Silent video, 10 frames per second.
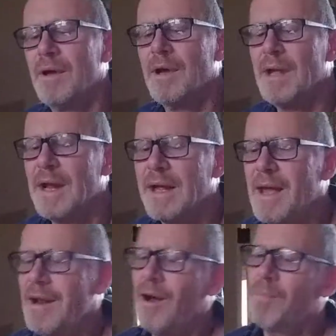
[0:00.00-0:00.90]
And I
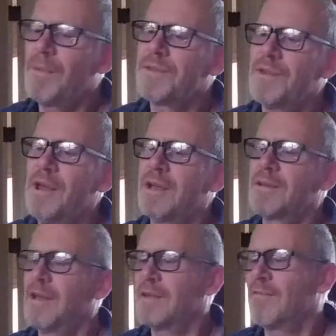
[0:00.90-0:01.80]
can't help but think
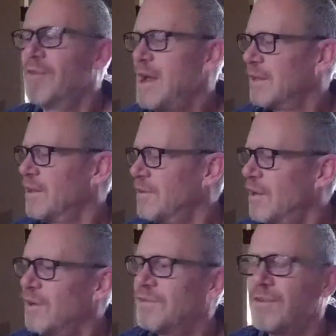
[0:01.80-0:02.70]
that the fact that
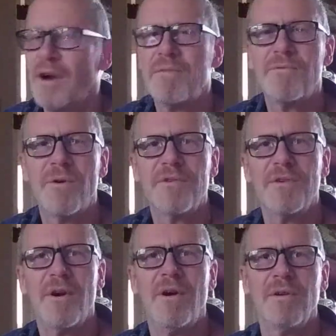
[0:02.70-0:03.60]
there are star forts
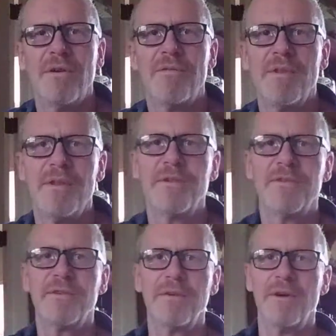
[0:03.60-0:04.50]
all over
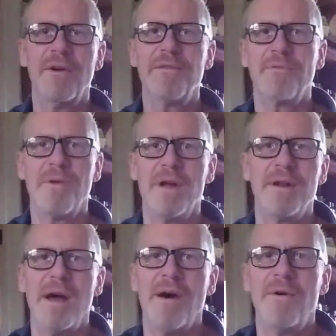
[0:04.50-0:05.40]
this earth right
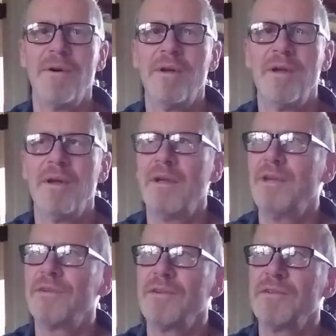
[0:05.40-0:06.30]
now
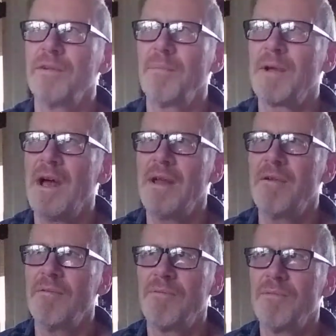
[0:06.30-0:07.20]
isn't some kind
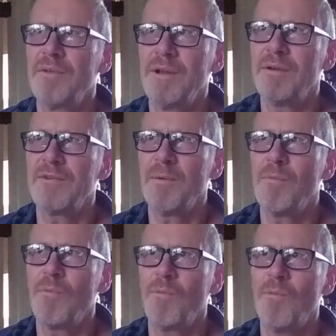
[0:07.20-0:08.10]
of, in
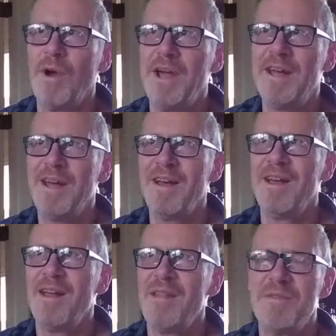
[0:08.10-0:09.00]
some way,
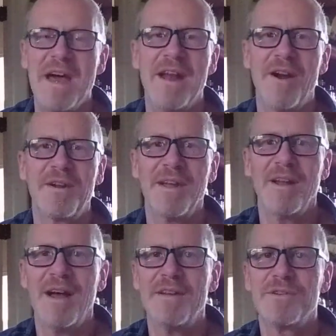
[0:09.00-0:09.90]
that
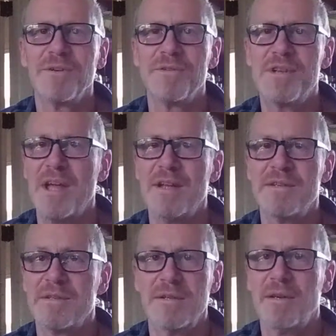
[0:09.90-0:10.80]
archaeological
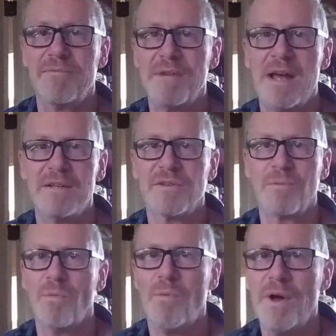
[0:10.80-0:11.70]
change, if not just
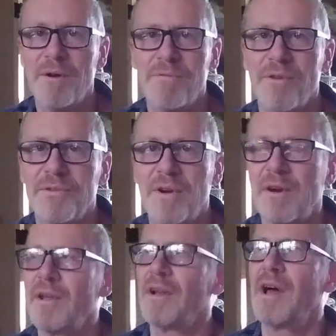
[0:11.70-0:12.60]
one of those
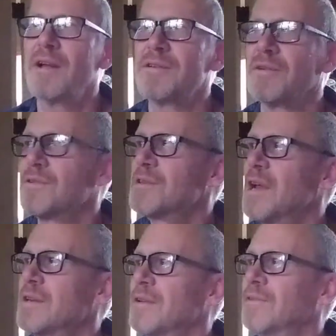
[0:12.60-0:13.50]
archaeological
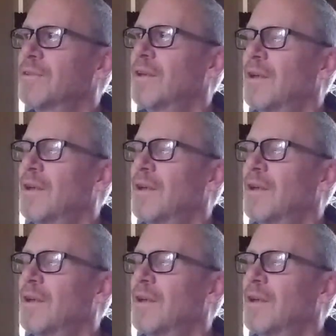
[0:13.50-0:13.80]
changes,